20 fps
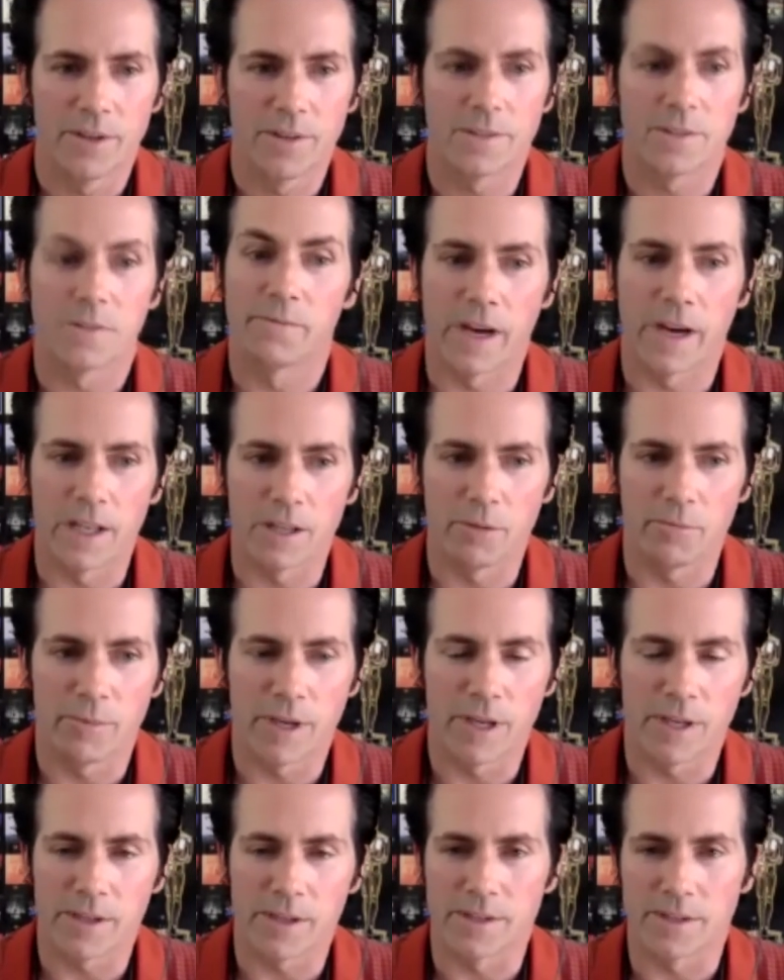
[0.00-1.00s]

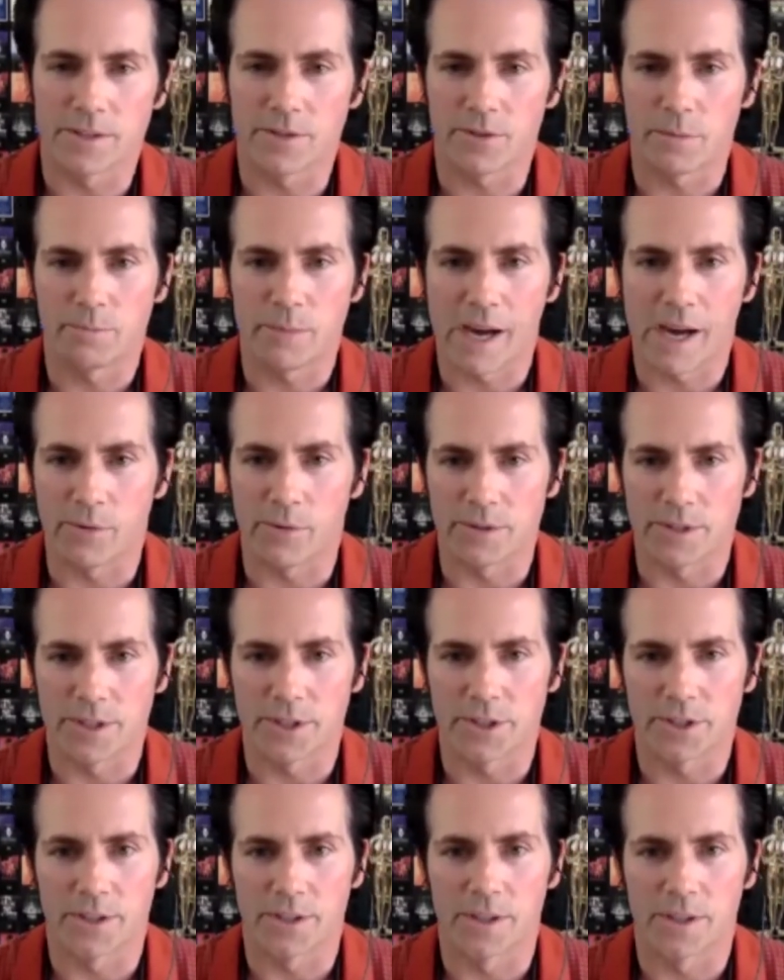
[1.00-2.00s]
development and script
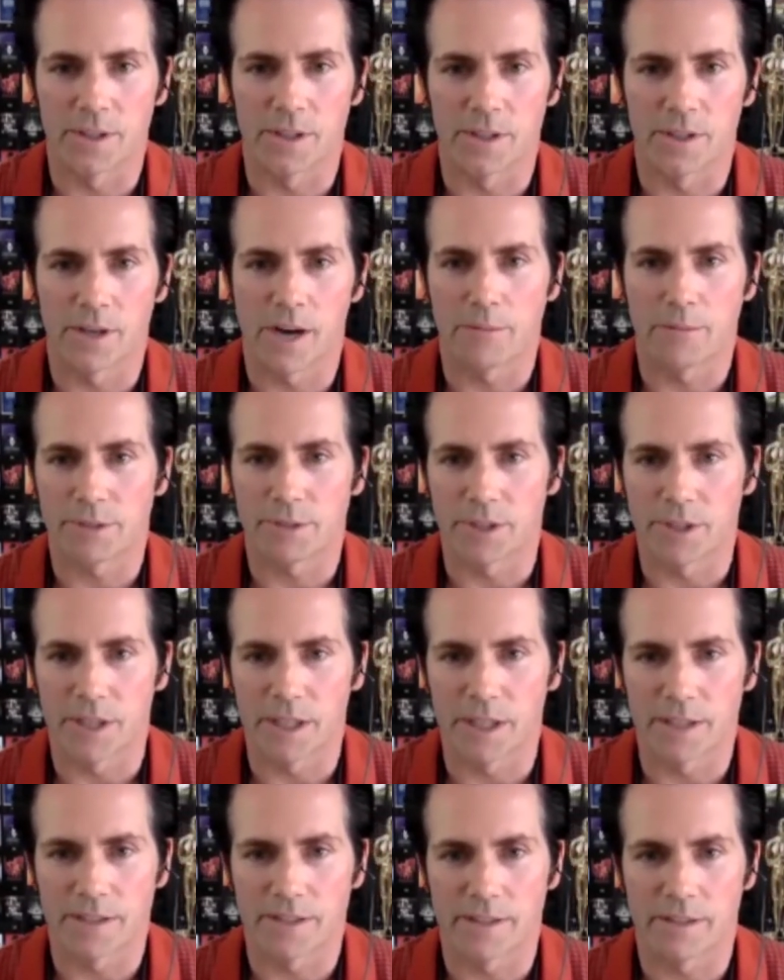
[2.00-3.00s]
acquisition and
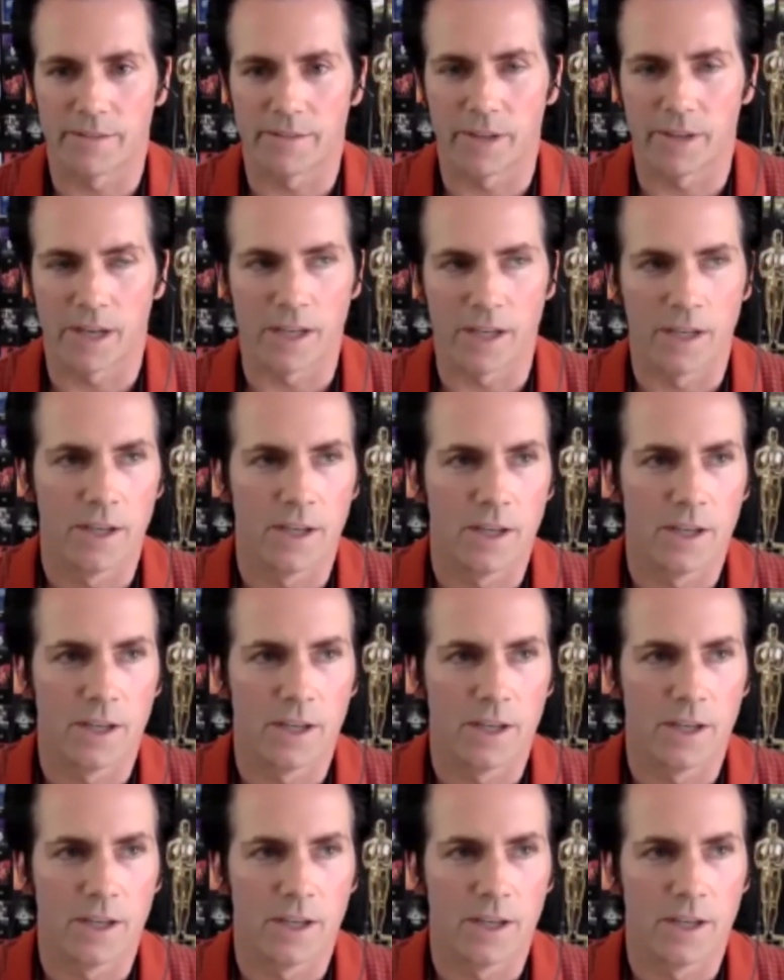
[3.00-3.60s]
optioning and stuff that I